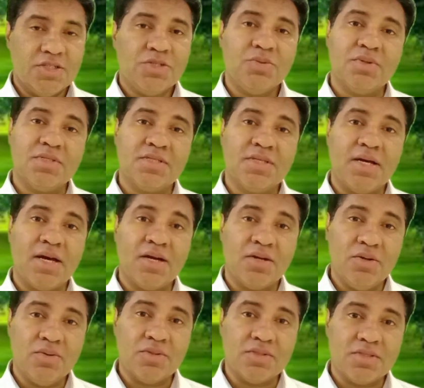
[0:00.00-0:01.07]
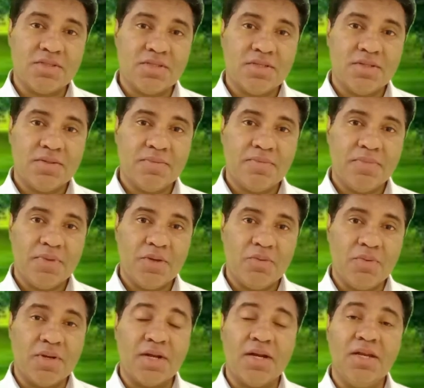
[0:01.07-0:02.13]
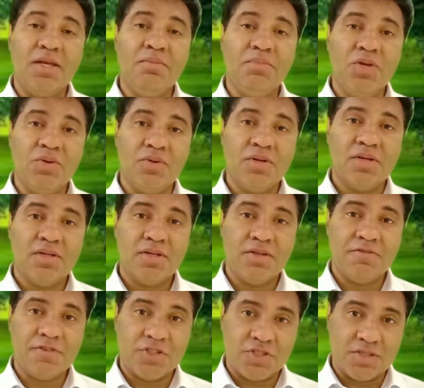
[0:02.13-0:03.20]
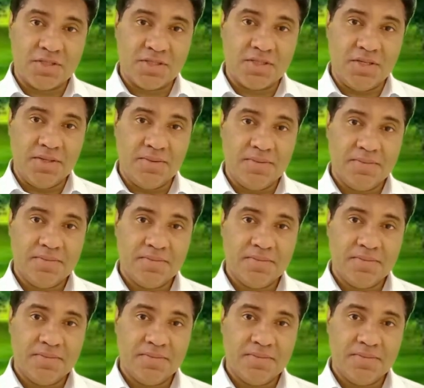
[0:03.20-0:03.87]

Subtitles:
she was diagnosed with an immune deficiency.